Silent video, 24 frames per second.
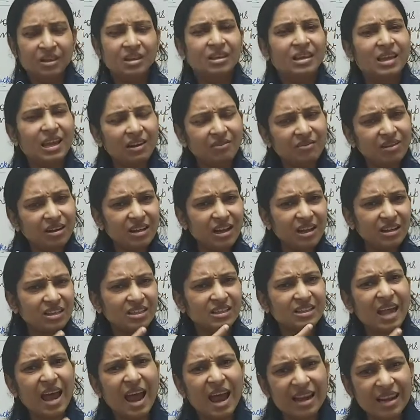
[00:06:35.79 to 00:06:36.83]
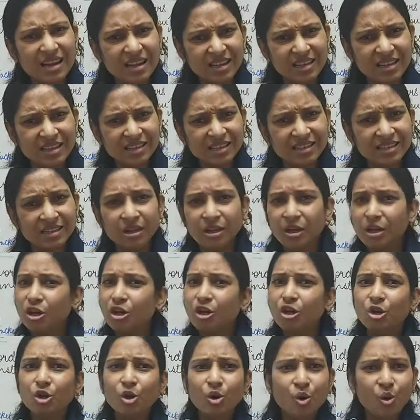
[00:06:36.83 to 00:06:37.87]
Can we touch sadness?
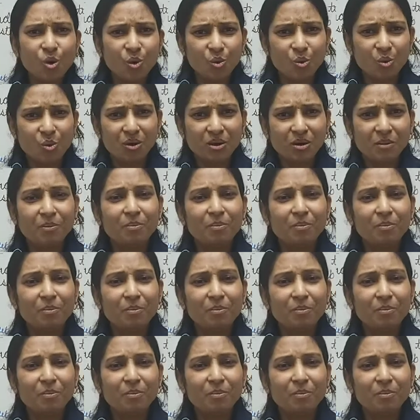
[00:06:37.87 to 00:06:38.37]
No.